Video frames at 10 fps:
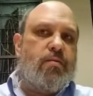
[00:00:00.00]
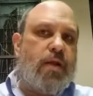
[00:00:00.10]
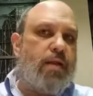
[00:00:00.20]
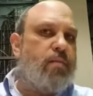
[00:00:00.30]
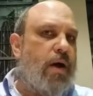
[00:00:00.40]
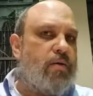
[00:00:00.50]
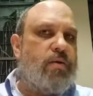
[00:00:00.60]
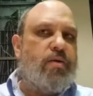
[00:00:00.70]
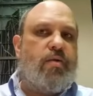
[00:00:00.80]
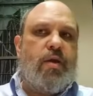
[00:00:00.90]
not
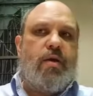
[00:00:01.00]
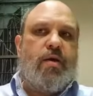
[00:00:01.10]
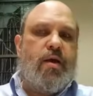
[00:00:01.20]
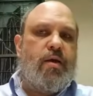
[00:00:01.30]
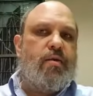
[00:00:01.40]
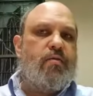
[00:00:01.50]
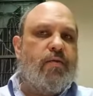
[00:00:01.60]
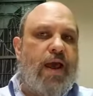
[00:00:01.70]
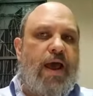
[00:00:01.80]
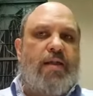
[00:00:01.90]
mountainous area, it's
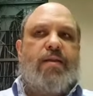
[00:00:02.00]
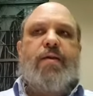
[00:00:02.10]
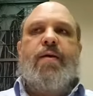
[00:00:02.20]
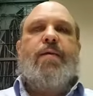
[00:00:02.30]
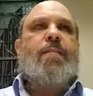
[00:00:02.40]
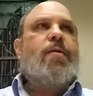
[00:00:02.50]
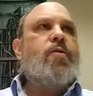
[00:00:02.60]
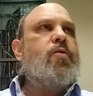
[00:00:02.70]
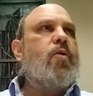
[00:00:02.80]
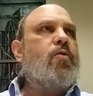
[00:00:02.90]
flat.
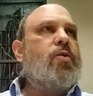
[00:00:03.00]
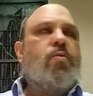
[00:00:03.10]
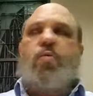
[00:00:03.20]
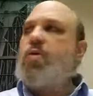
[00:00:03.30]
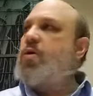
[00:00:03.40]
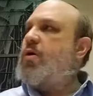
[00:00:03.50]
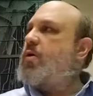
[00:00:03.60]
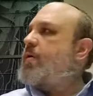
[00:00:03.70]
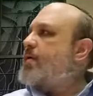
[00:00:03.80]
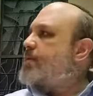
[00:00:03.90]
So the
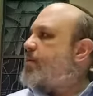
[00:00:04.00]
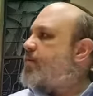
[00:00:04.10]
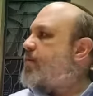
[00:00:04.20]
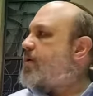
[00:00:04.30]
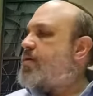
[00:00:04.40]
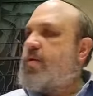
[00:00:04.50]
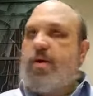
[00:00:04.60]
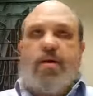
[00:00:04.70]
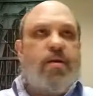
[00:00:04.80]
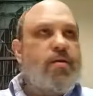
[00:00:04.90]
war was
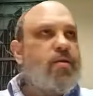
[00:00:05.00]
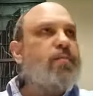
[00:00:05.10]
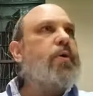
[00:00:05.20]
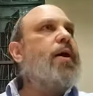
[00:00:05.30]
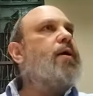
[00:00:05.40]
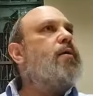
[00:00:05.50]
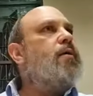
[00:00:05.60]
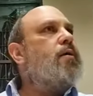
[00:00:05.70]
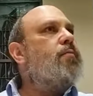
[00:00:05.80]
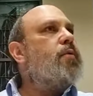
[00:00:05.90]
uh, spread
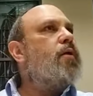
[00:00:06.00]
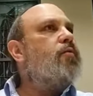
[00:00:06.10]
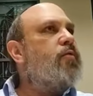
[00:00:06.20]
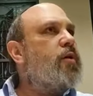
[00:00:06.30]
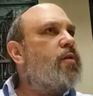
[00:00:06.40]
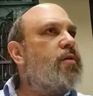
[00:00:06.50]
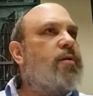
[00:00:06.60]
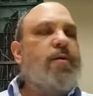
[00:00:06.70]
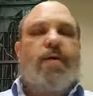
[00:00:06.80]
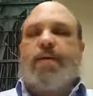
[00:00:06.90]
in a big field.
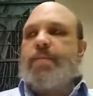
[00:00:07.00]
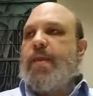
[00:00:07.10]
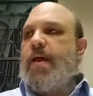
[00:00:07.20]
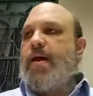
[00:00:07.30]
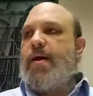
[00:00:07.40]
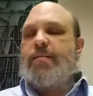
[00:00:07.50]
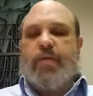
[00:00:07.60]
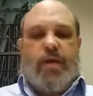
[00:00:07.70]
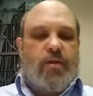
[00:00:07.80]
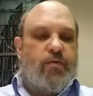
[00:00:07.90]
Um,
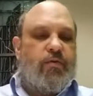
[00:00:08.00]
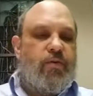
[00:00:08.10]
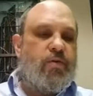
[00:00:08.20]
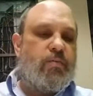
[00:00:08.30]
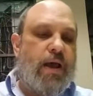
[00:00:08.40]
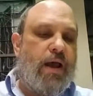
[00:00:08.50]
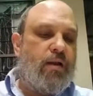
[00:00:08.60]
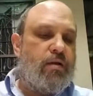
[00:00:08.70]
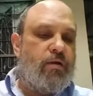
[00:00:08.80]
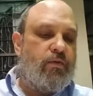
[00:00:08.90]
and the first
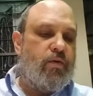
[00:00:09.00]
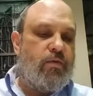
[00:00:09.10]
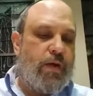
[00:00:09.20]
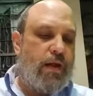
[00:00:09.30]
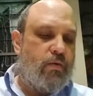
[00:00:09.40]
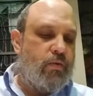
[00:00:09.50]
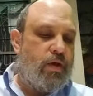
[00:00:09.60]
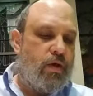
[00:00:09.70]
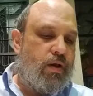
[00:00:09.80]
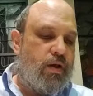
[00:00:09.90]
battle, in the first battle,
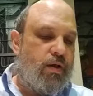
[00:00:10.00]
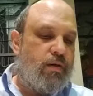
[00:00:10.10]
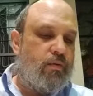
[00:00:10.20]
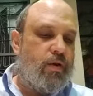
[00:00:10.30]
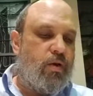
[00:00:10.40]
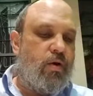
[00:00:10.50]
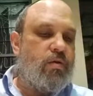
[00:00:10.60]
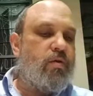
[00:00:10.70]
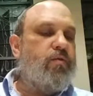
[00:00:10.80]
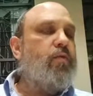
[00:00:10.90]
we, uh, we
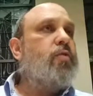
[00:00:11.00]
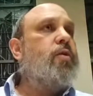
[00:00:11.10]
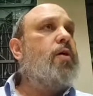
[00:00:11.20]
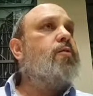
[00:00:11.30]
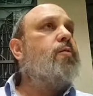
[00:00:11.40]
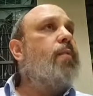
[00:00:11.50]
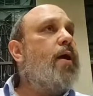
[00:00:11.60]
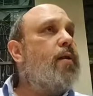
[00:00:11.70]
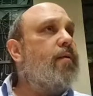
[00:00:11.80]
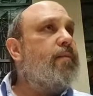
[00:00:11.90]
lost 4,000
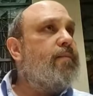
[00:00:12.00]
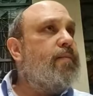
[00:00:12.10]
men,